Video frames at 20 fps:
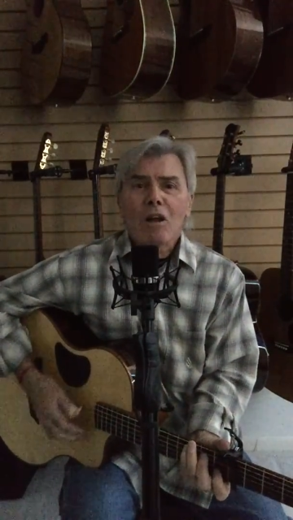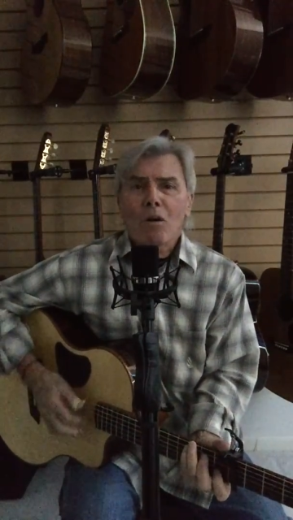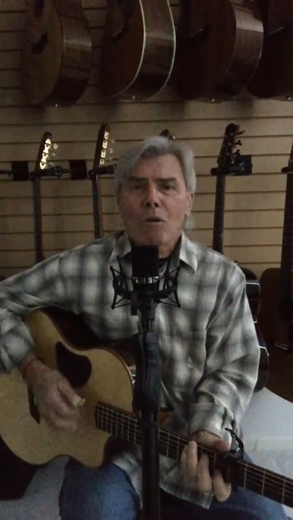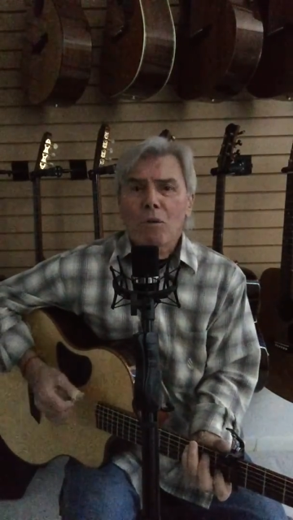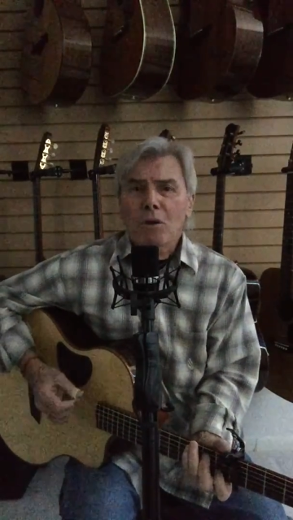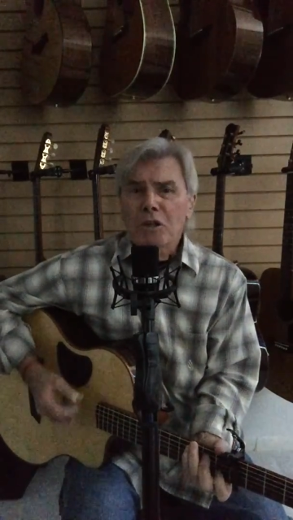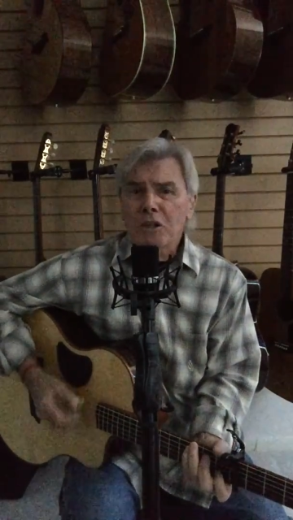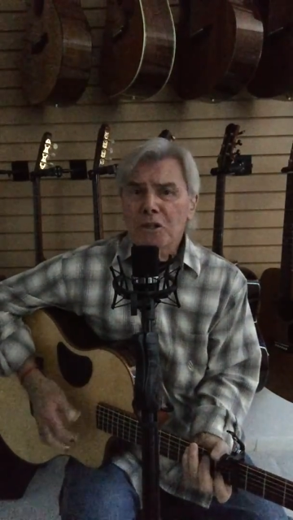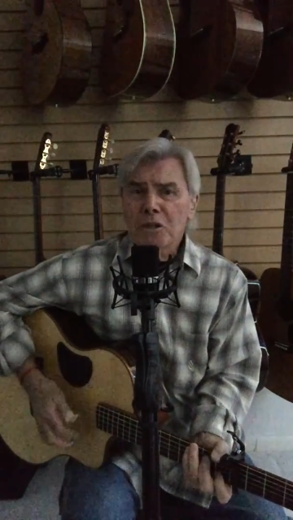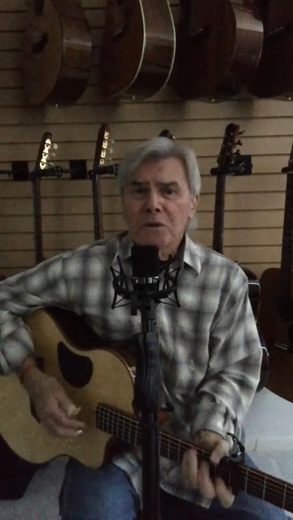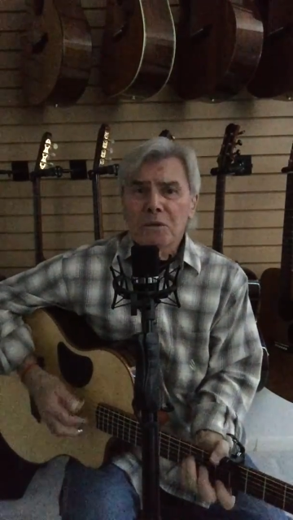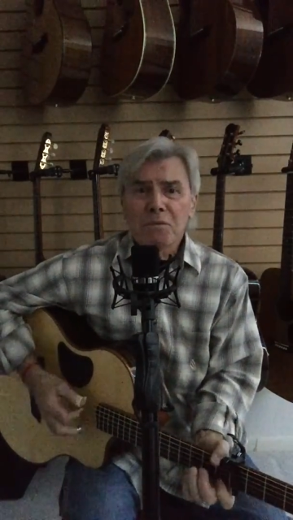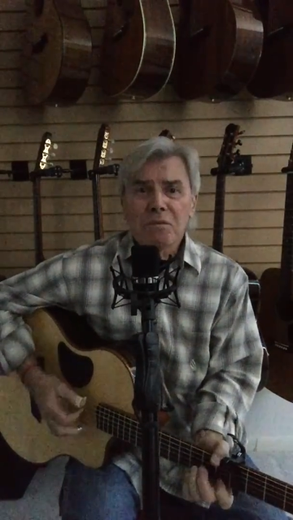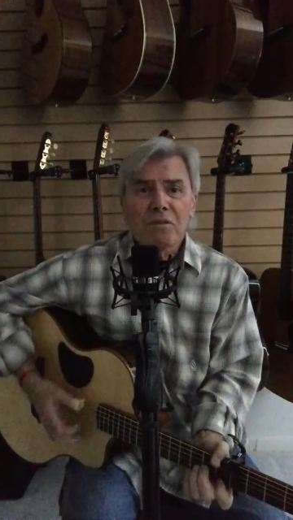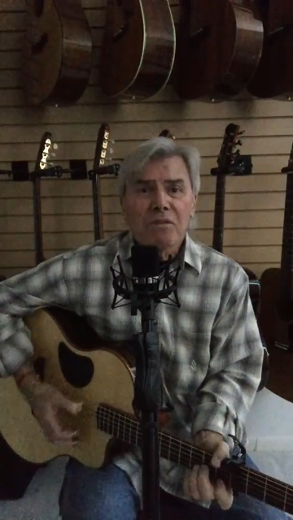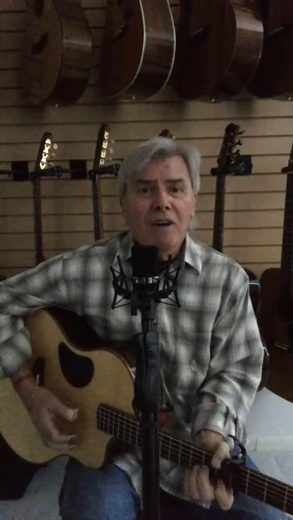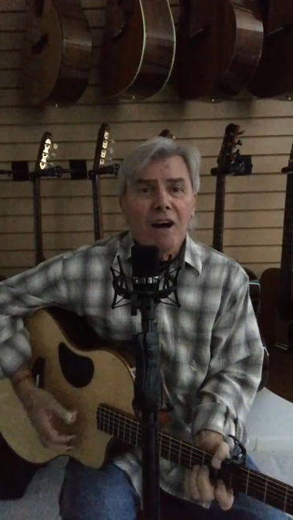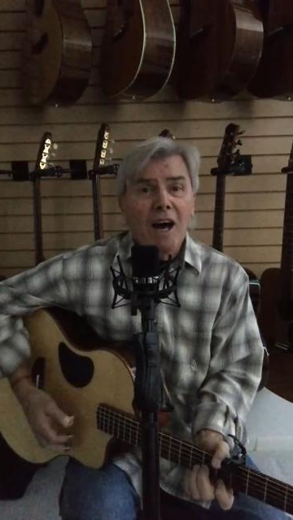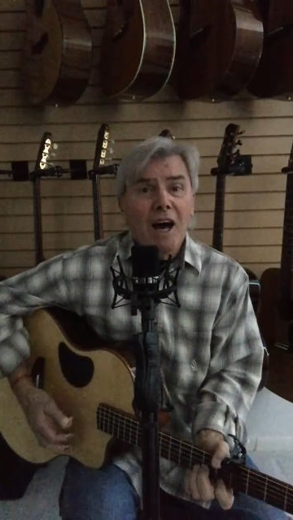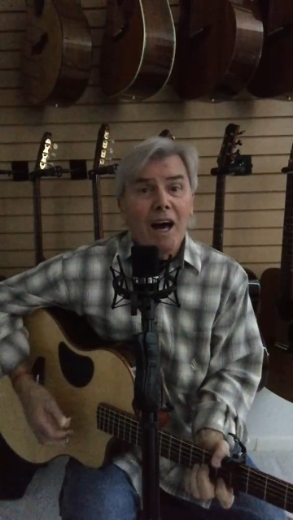when you
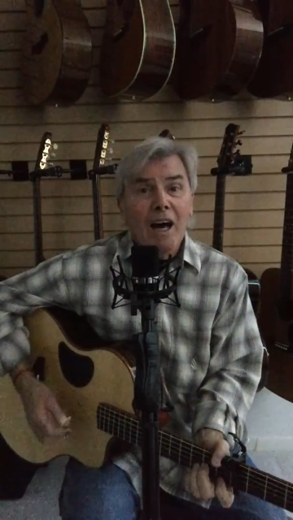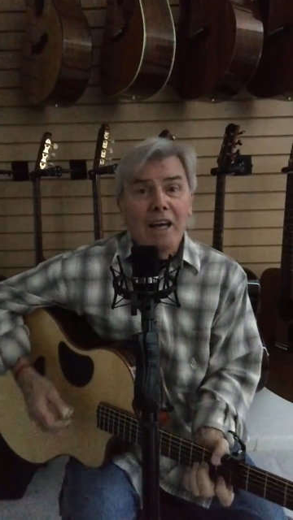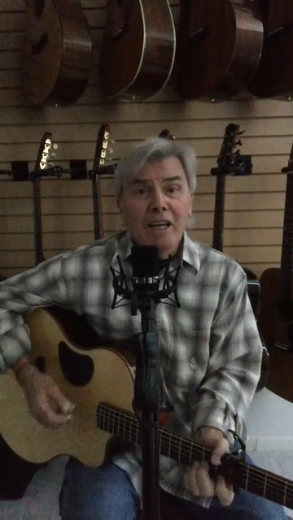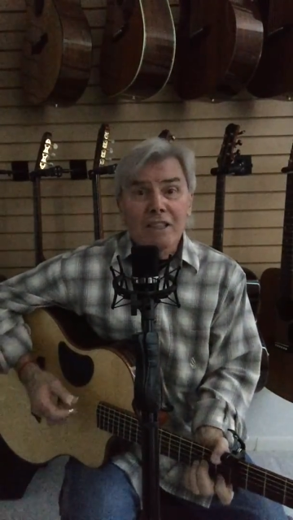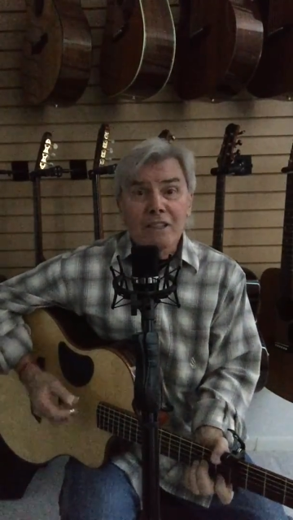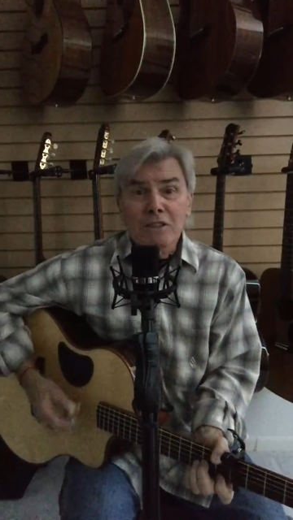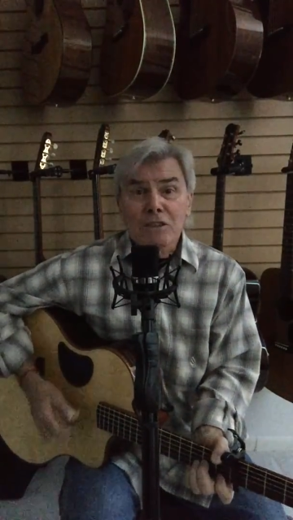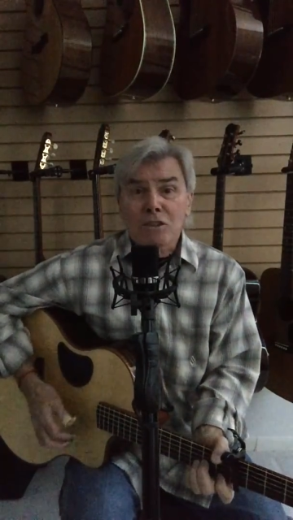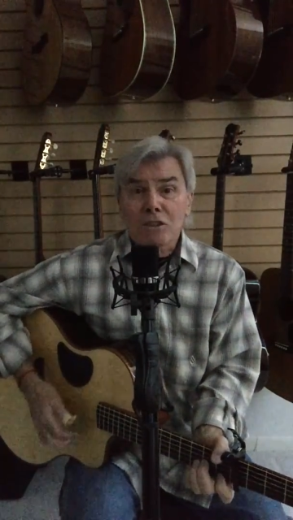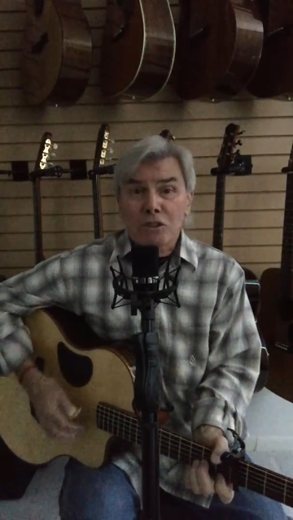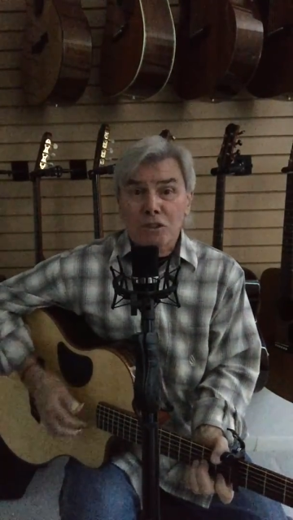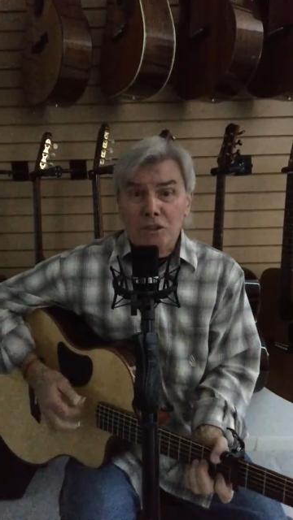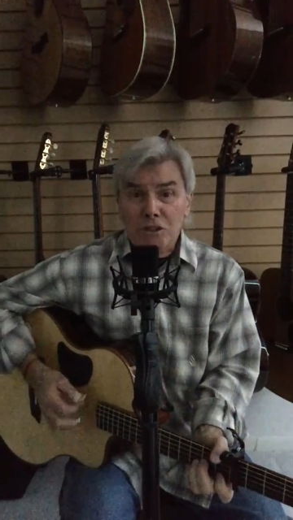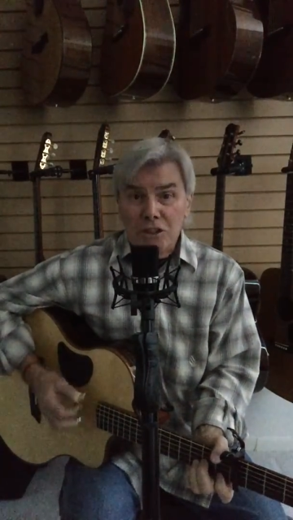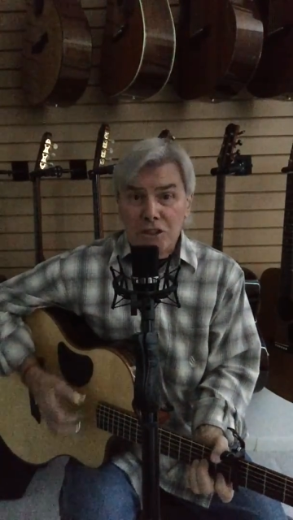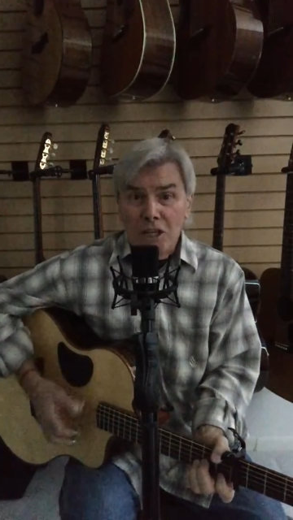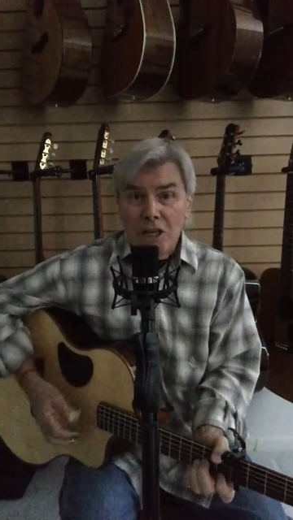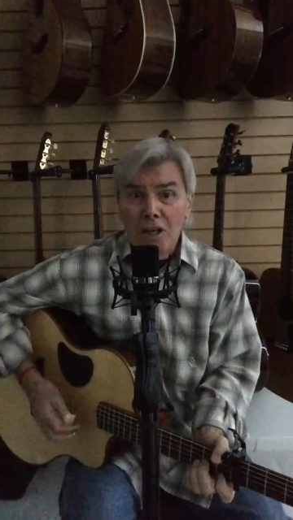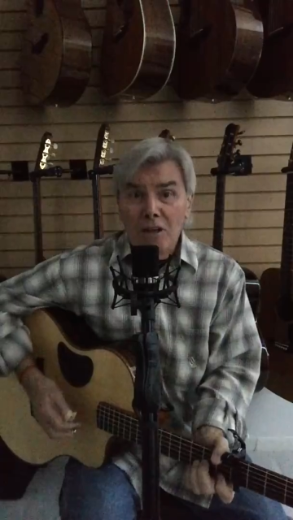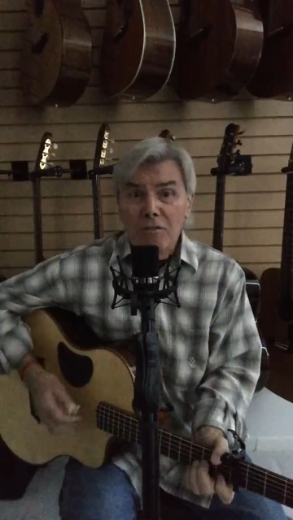find
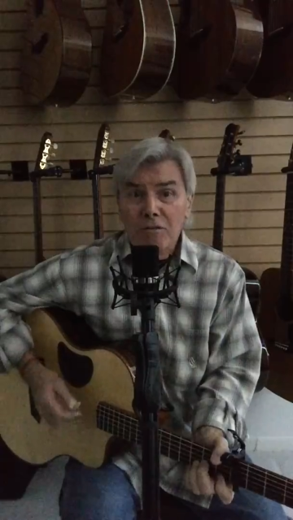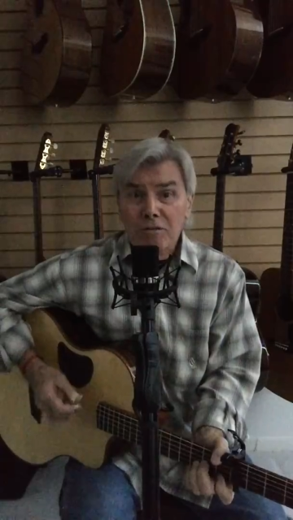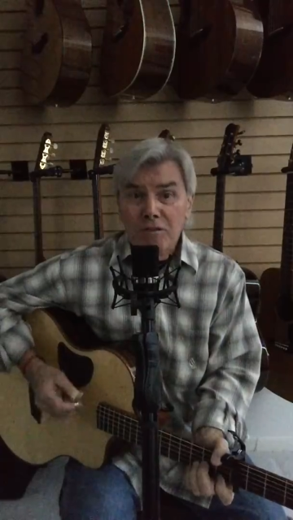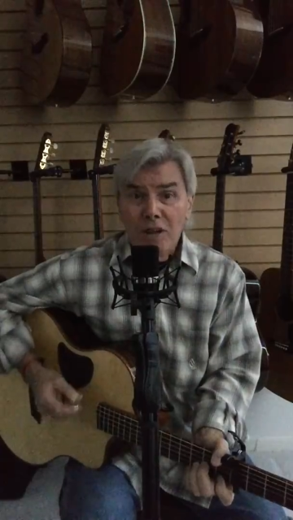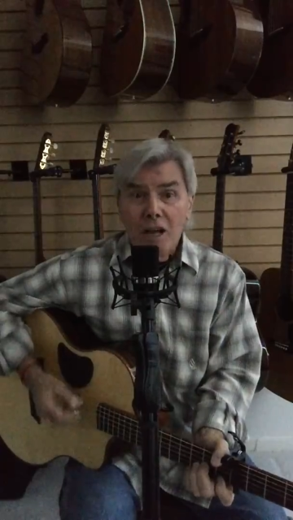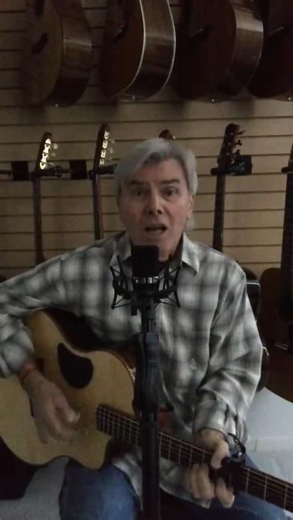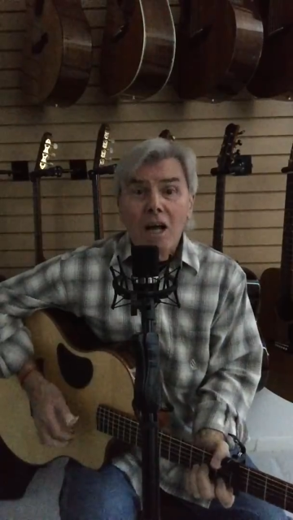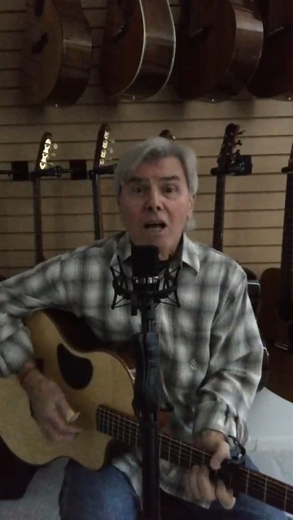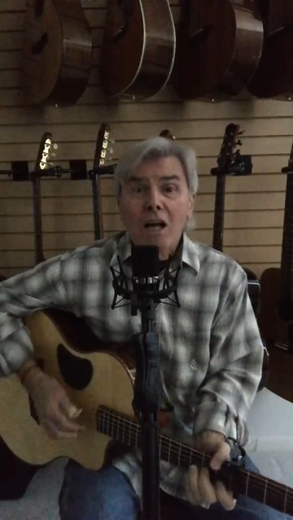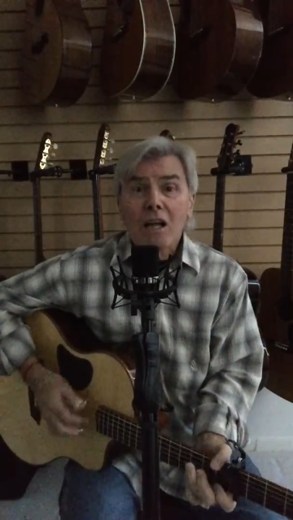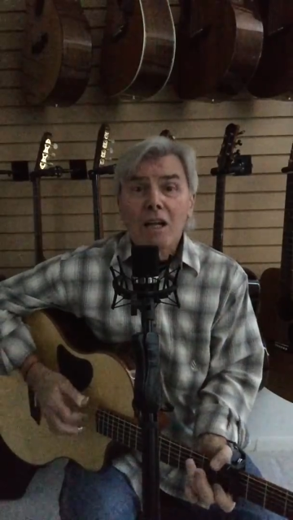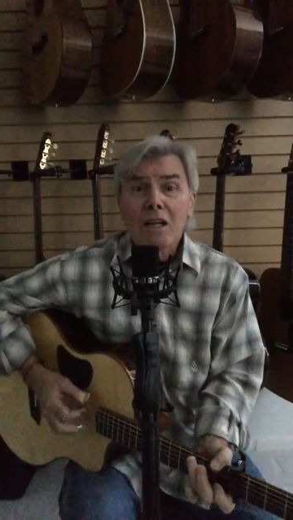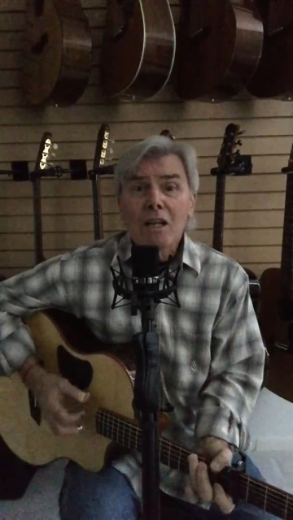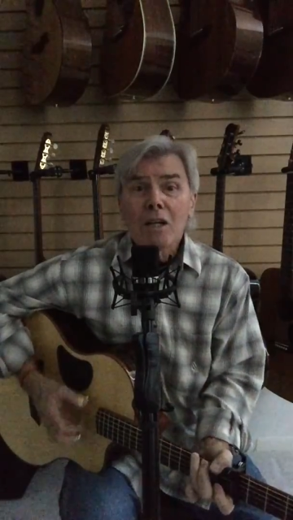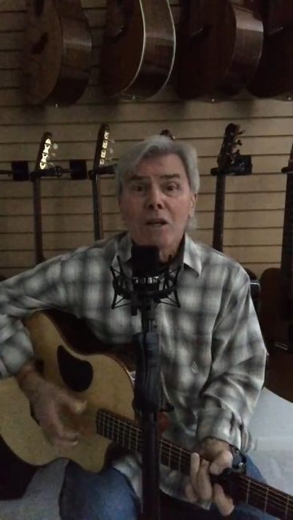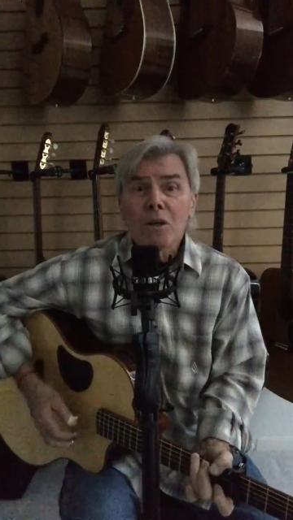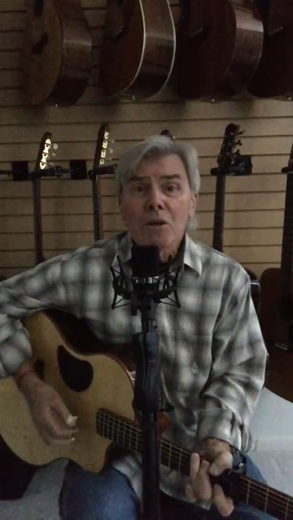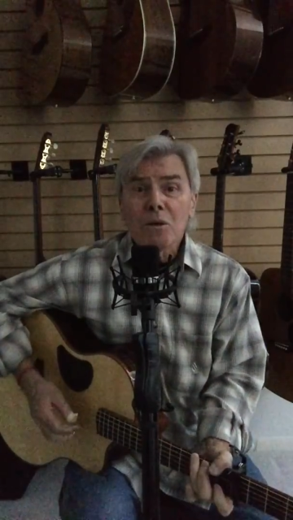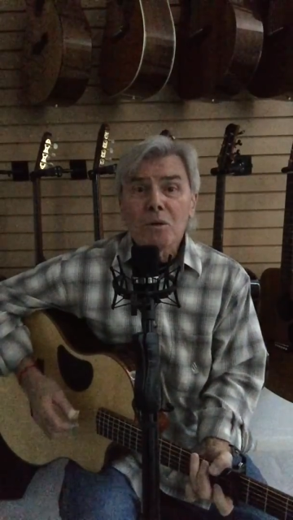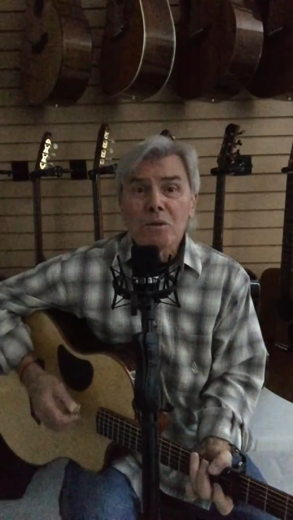yourself
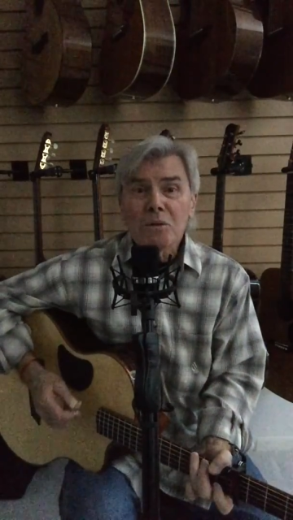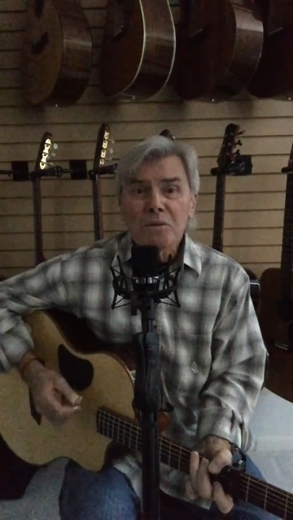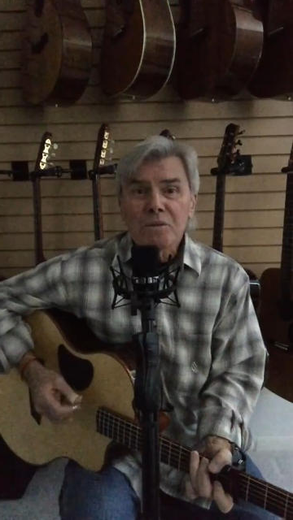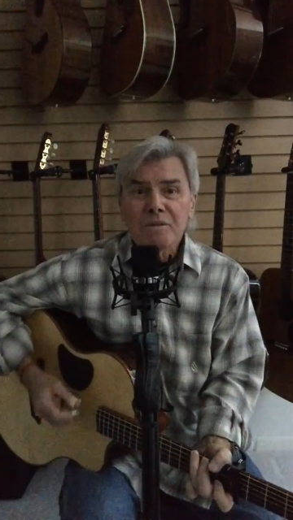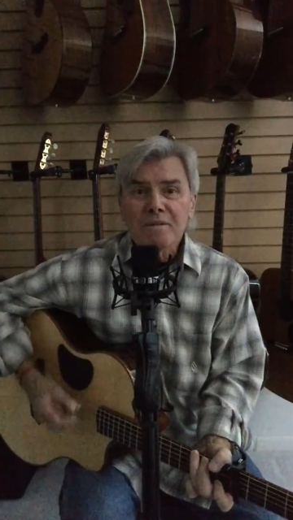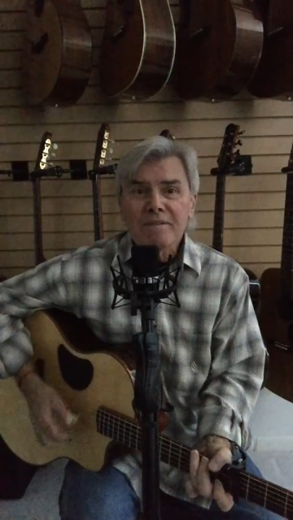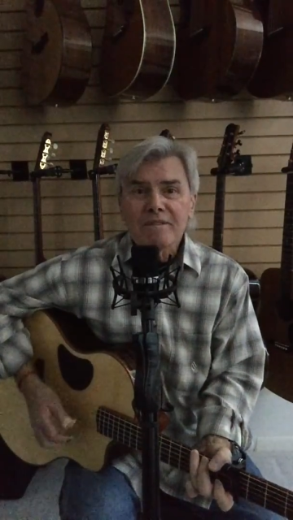alone.